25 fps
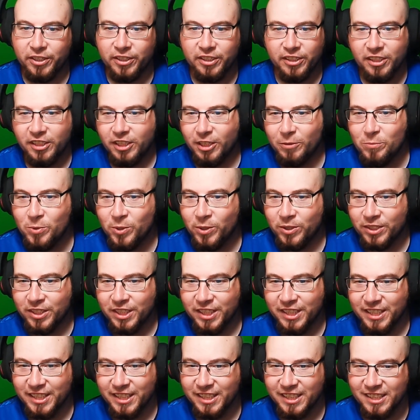I mean,
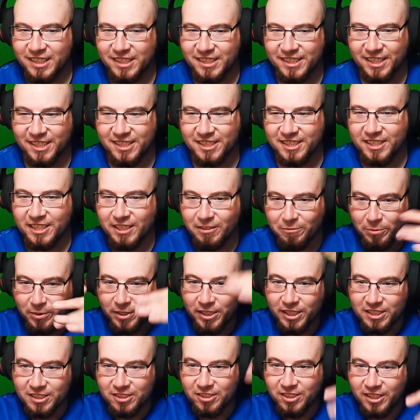60
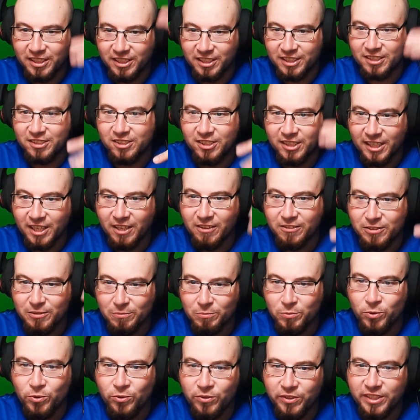FPS, look at this, look how
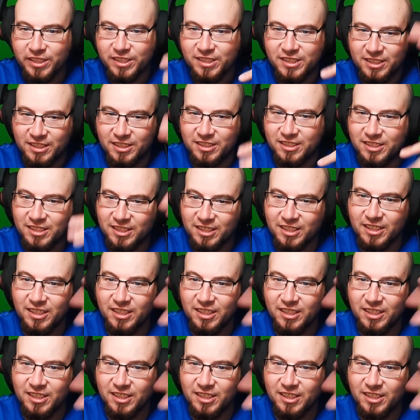smooth this is.